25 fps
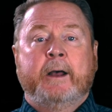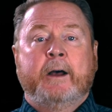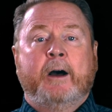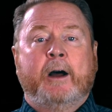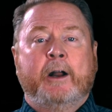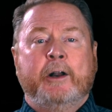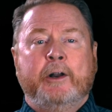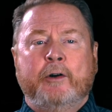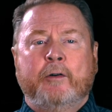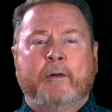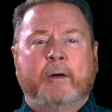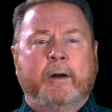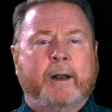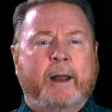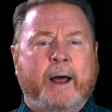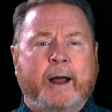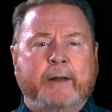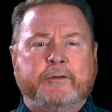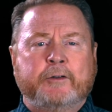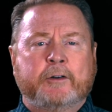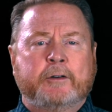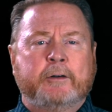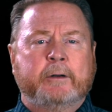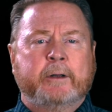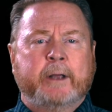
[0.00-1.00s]
a
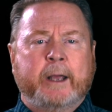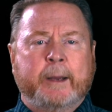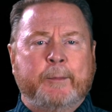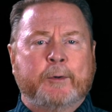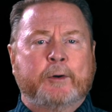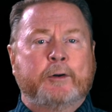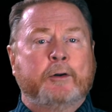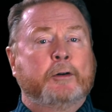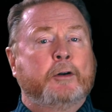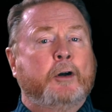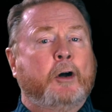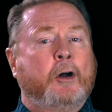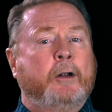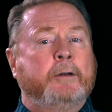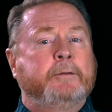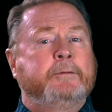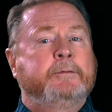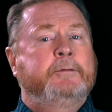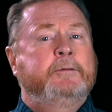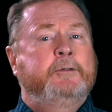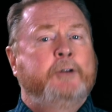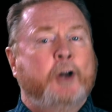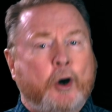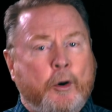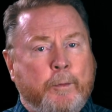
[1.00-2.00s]
neurological chemical called
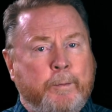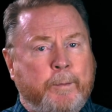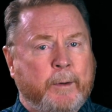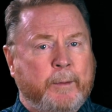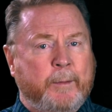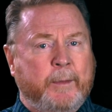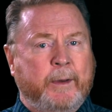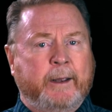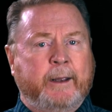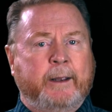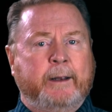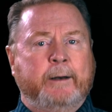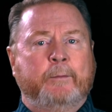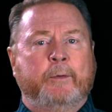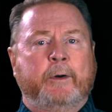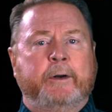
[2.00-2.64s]
dopamine,